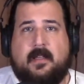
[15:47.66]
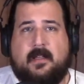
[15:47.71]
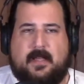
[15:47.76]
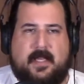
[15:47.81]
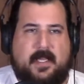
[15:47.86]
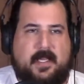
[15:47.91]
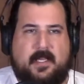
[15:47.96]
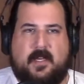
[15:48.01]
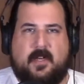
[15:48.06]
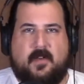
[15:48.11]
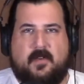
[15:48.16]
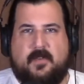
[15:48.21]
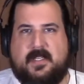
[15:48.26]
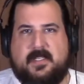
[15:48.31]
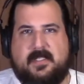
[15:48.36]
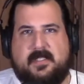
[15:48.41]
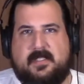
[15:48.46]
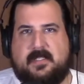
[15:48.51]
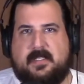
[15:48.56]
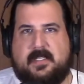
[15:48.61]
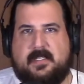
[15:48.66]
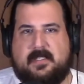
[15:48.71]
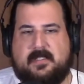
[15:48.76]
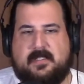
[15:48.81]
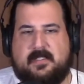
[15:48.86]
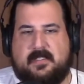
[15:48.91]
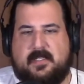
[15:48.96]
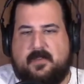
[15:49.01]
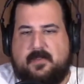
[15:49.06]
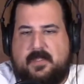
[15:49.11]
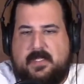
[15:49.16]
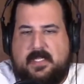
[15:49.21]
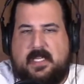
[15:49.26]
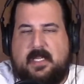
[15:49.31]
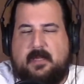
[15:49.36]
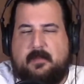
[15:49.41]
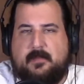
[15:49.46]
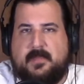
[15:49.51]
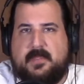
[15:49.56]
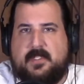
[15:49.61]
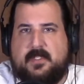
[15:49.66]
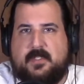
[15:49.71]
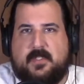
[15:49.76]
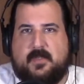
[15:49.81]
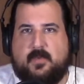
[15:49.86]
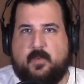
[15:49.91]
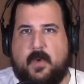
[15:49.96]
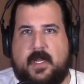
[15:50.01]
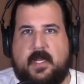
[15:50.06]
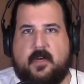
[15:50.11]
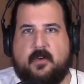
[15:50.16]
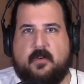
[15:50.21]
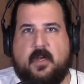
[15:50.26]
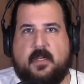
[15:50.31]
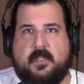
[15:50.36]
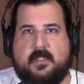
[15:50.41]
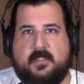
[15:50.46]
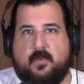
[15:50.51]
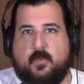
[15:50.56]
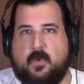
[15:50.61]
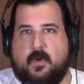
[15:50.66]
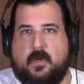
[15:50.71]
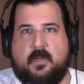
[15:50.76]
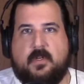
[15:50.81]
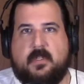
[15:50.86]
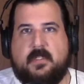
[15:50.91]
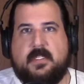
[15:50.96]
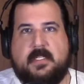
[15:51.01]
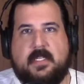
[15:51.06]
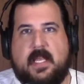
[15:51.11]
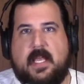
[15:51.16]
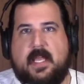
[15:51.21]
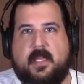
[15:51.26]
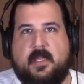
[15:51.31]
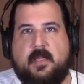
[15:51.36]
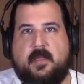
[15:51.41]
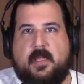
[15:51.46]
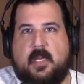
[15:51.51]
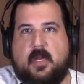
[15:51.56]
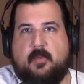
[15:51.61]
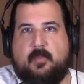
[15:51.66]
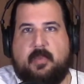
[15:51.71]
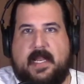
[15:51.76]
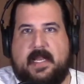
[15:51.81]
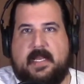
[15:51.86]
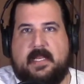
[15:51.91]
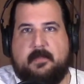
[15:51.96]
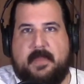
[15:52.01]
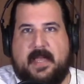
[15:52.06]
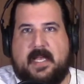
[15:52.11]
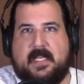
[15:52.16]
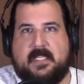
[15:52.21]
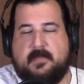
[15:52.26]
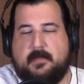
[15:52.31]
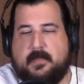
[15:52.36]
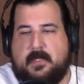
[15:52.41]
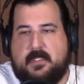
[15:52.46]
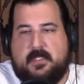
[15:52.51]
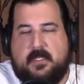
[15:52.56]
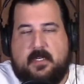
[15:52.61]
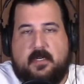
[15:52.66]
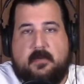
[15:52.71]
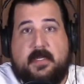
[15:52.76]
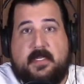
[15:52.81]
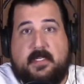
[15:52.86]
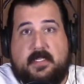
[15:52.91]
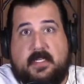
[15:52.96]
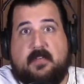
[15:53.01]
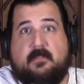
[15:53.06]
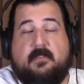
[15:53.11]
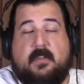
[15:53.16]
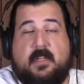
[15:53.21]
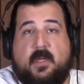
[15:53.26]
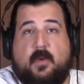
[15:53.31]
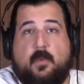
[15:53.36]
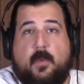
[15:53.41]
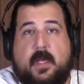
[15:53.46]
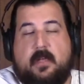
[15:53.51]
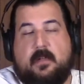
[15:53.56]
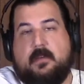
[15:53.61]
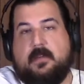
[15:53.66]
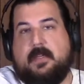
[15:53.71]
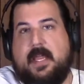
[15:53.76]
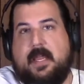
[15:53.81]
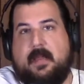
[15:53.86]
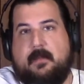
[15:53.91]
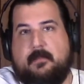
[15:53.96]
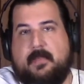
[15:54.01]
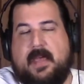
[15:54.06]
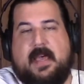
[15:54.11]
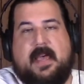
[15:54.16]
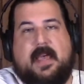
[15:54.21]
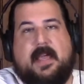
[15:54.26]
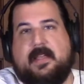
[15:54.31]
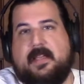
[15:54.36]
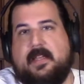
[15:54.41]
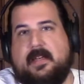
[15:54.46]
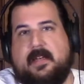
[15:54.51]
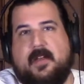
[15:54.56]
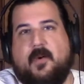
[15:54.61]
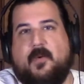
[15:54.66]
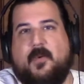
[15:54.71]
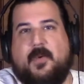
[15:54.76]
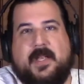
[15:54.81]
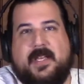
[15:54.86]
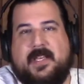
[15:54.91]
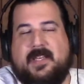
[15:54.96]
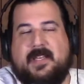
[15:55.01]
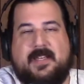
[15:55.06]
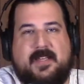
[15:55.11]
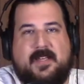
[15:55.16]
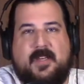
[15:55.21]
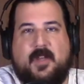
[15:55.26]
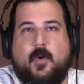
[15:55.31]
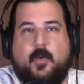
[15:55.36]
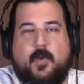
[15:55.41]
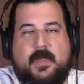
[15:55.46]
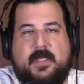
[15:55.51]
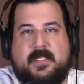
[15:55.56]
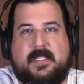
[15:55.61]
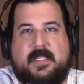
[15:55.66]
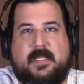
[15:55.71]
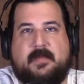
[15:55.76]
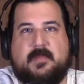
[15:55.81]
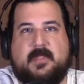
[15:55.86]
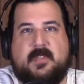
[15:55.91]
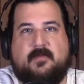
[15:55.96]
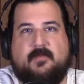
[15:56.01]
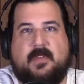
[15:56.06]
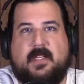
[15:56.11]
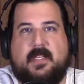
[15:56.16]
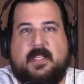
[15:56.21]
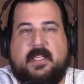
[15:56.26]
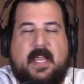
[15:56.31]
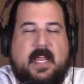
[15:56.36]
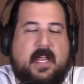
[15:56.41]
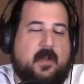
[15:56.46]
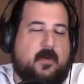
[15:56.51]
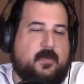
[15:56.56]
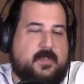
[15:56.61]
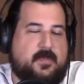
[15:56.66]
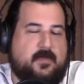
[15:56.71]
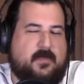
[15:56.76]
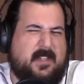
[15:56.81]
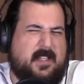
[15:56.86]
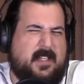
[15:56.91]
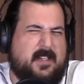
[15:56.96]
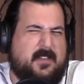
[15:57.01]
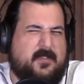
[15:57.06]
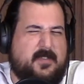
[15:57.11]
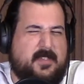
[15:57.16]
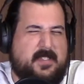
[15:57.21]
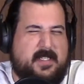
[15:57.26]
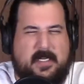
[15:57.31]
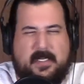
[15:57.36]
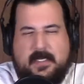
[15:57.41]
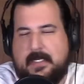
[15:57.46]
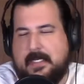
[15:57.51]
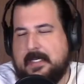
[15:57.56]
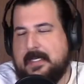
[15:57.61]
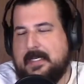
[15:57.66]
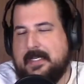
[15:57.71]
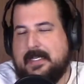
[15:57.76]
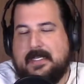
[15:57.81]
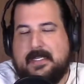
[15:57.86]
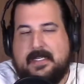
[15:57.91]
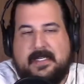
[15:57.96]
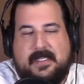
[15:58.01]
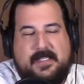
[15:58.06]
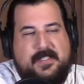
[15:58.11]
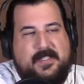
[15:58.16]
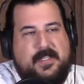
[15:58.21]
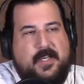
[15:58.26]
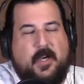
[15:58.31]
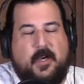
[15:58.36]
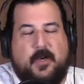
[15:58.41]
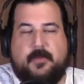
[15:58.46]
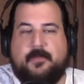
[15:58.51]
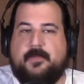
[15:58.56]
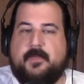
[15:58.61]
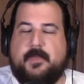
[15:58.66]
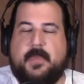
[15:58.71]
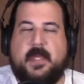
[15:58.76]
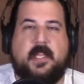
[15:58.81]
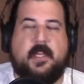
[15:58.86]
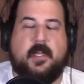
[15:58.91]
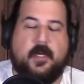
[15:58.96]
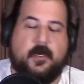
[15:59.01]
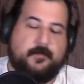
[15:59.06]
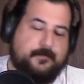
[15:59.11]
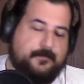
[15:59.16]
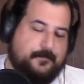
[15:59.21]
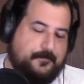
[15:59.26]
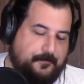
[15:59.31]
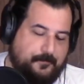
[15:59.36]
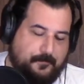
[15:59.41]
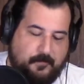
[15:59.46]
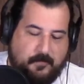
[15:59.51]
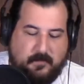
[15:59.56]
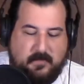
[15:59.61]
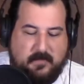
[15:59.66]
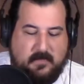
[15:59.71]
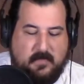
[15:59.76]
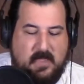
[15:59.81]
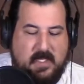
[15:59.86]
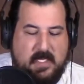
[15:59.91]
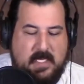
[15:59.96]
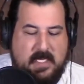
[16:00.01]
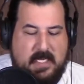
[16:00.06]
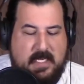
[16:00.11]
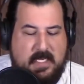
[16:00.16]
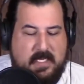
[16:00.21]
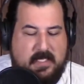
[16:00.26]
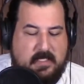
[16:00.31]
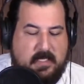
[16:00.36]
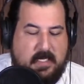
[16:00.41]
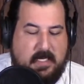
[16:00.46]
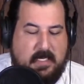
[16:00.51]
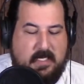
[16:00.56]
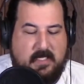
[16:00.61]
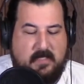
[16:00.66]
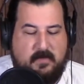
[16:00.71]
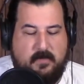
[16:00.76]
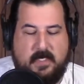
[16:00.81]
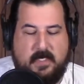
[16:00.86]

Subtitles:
like, these two teams just went across the world and like, played in the basketball tournament, did really well, came back, and no one seemed to really care. It was really interesting. So, but it is